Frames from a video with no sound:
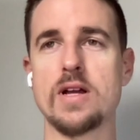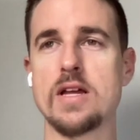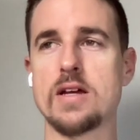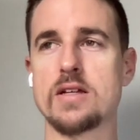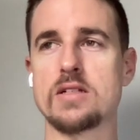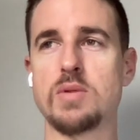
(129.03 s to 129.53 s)

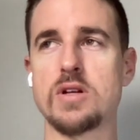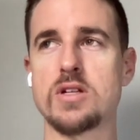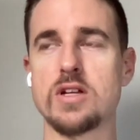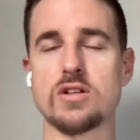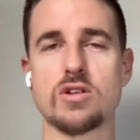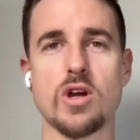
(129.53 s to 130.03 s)

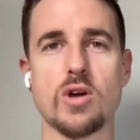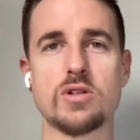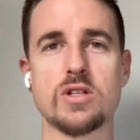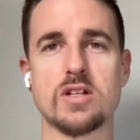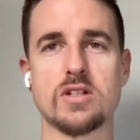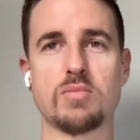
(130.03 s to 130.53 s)
especially as
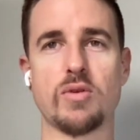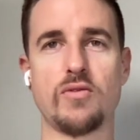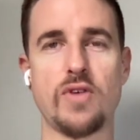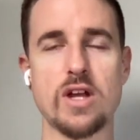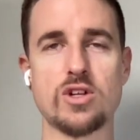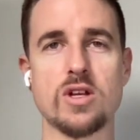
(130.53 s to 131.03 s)
coaches, as a
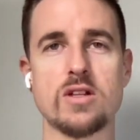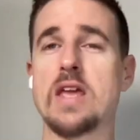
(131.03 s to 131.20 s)
profession.